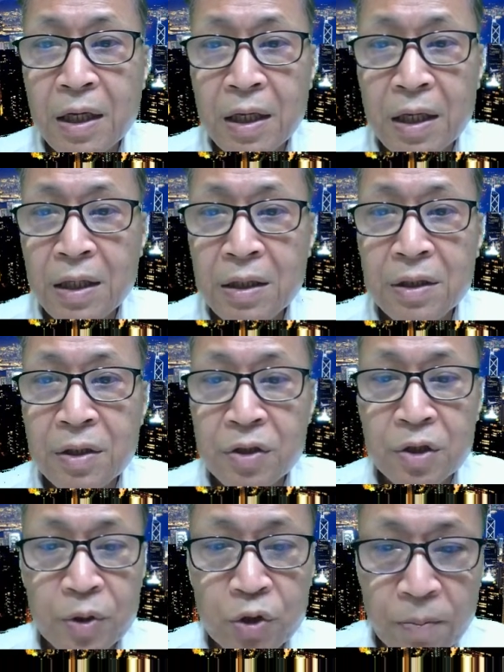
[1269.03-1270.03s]

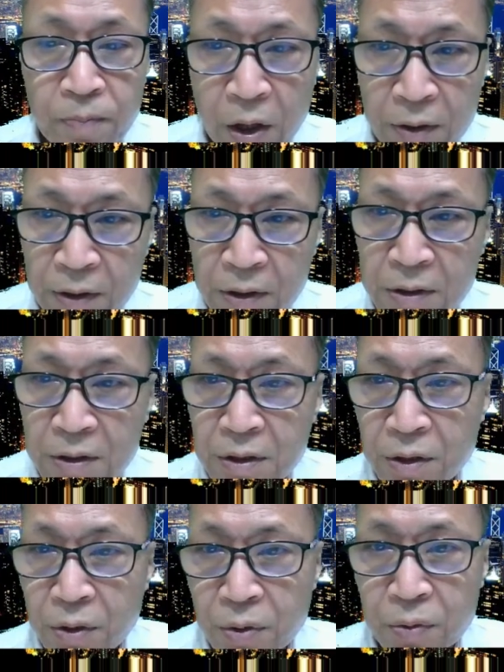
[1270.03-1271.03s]
distribution board. The
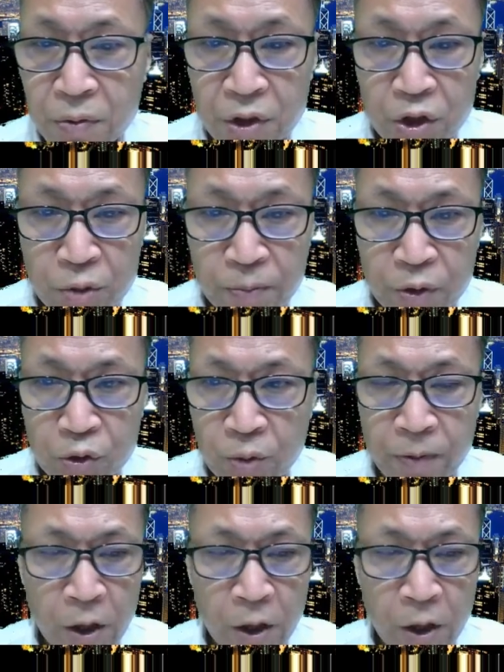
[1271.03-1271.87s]
2 distribution board.